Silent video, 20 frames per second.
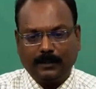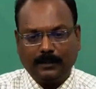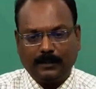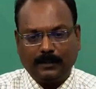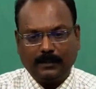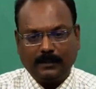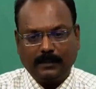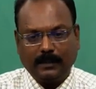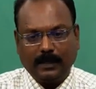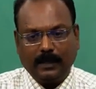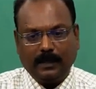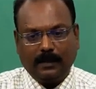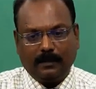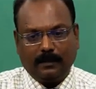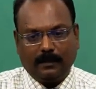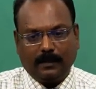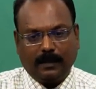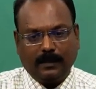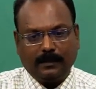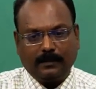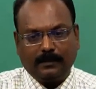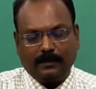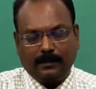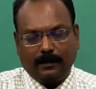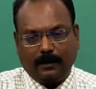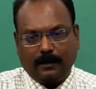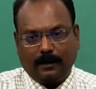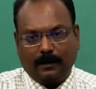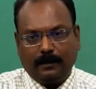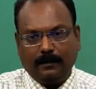He says, that is
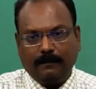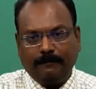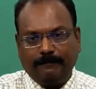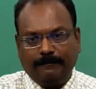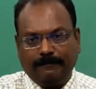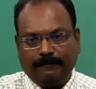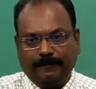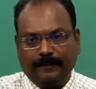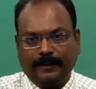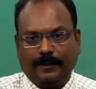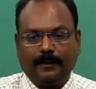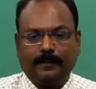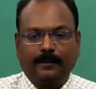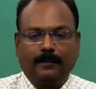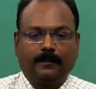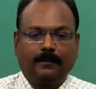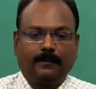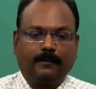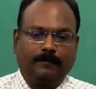unfair.